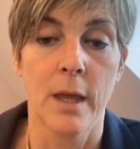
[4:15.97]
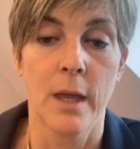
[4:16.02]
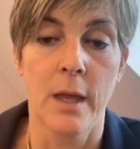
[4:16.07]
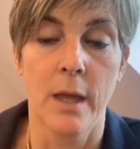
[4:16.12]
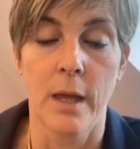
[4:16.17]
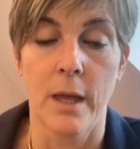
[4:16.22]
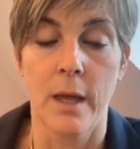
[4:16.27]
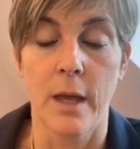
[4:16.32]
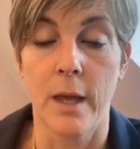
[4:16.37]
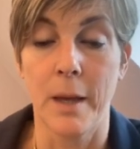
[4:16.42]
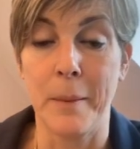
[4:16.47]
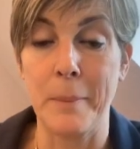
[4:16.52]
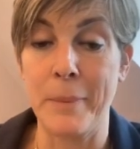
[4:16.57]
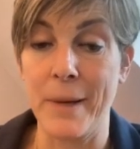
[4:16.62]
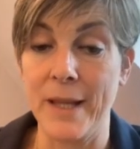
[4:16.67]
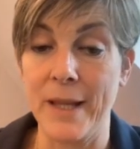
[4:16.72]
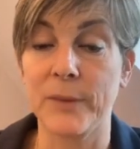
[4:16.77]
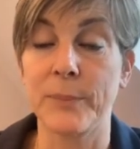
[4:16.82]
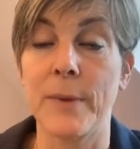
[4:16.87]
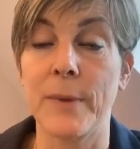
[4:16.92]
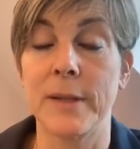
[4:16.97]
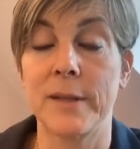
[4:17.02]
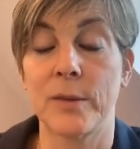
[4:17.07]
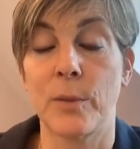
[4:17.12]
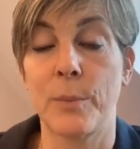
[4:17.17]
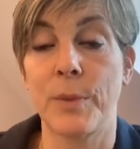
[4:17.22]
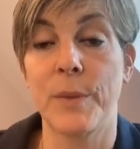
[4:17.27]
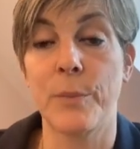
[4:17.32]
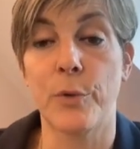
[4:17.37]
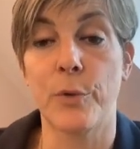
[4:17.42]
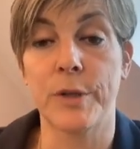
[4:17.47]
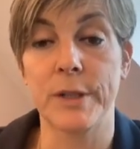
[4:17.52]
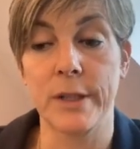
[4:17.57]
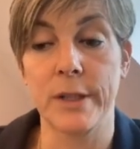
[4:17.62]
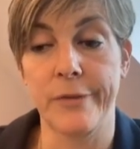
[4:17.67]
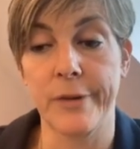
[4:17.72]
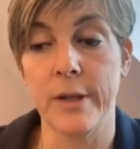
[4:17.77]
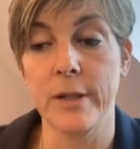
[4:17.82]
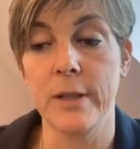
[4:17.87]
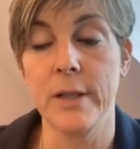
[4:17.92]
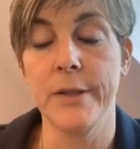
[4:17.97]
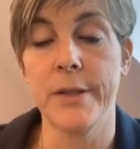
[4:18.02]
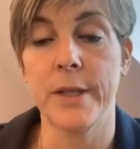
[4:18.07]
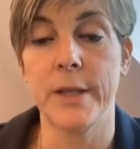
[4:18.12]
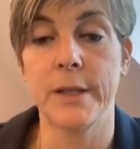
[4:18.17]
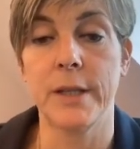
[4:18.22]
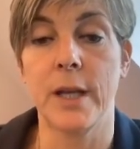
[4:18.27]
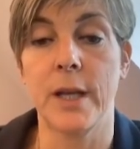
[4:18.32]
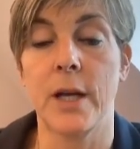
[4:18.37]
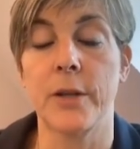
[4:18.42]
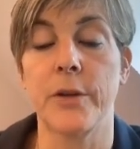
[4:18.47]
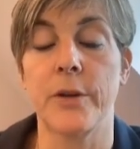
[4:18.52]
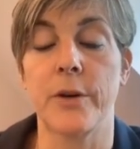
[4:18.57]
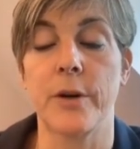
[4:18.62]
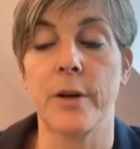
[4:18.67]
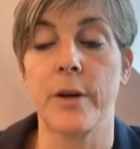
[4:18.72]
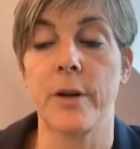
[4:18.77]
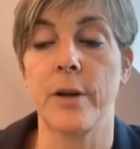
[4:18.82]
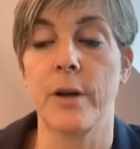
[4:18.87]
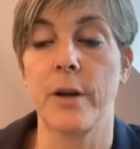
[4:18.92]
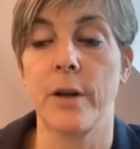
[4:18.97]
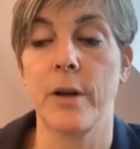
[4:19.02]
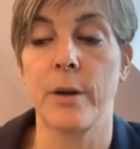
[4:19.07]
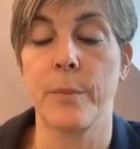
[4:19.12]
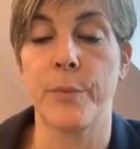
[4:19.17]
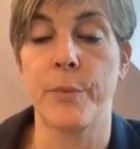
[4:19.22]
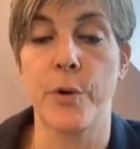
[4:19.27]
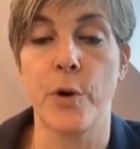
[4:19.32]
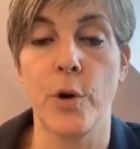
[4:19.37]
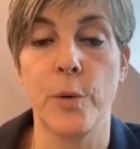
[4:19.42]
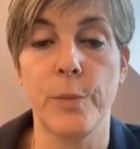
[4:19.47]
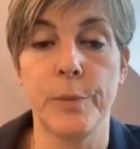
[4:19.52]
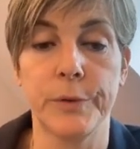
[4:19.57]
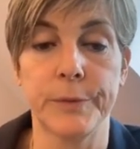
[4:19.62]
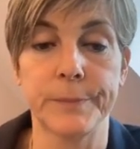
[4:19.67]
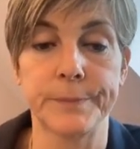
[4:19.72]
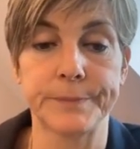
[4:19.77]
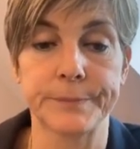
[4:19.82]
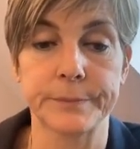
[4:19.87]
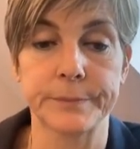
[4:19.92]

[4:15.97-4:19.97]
Placement is a bit more difficult than the other probes.